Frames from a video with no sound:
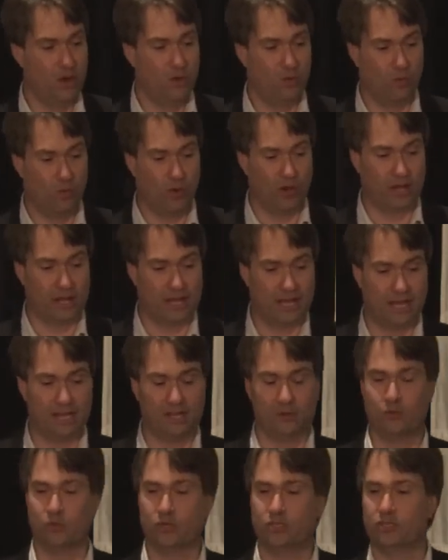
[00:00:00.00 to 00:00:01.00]
what
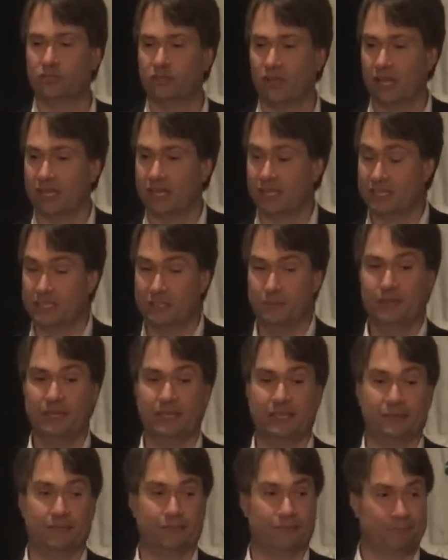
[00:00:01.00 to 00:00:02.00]
color would you like it to
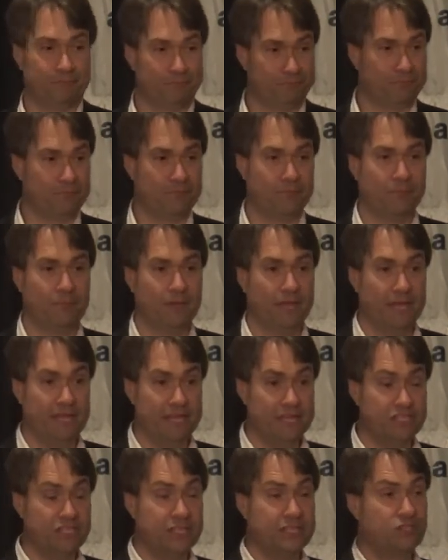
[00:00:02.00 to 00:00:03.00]
be?
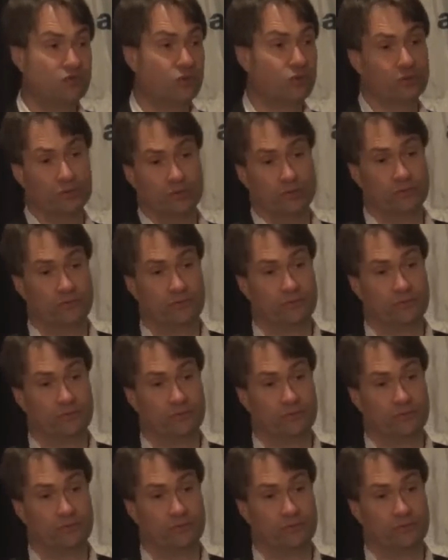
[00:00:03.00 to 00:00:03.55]
Easy's good.